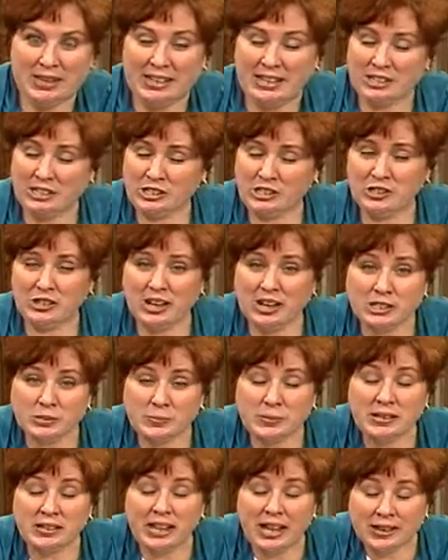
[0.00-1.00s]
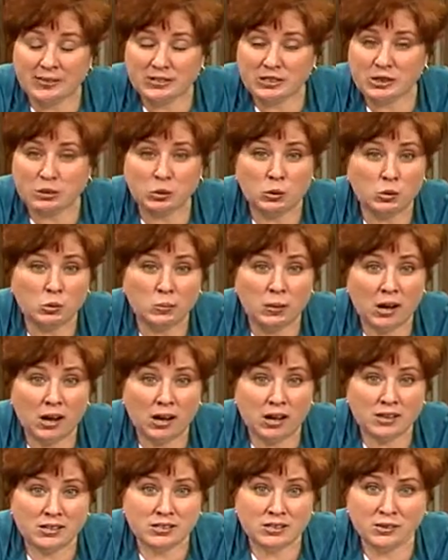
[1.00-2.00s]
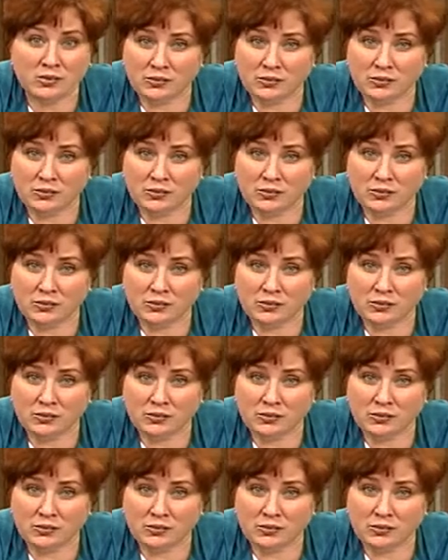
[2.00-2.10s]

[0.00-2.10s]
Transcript: Does your husband have a toolbox